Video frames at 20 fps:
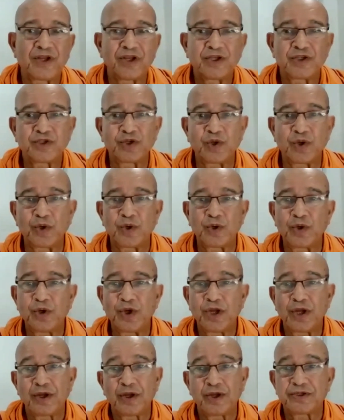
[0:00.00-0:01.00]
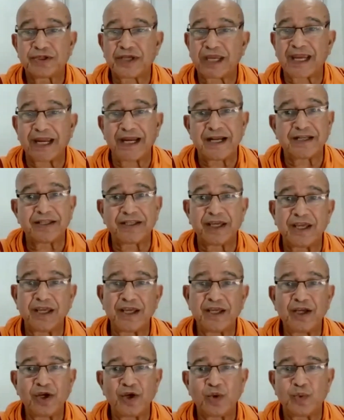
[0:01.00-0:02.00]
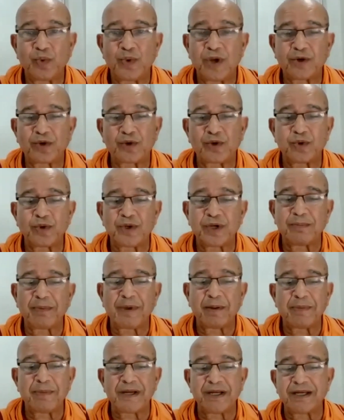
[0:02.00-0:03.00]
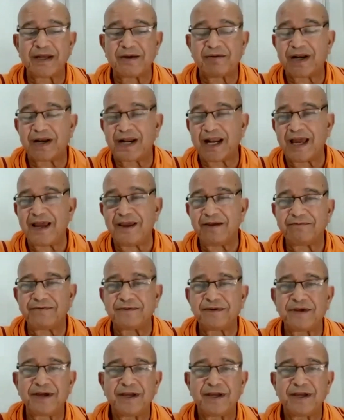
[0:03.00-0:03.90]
So, second thing we have to remember in our life